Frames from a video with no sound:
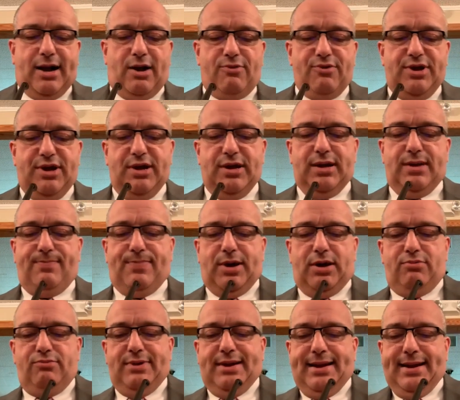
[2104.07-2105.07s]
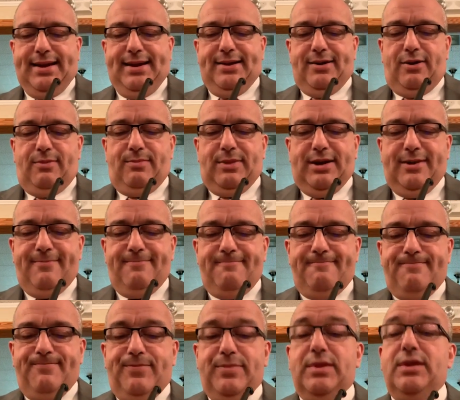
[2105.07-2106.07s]
Call ye upon him
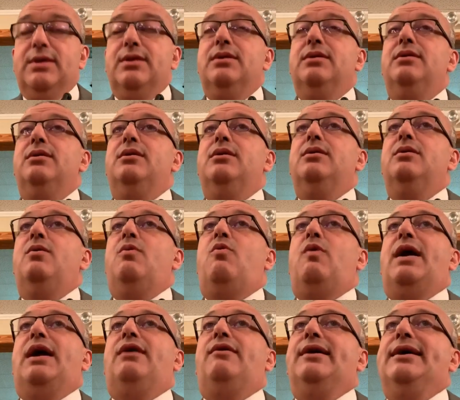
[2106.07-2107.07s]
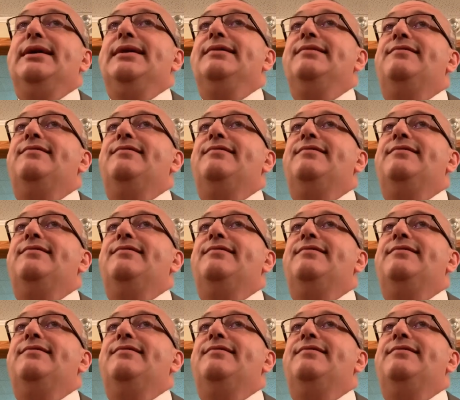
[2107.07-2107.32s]
while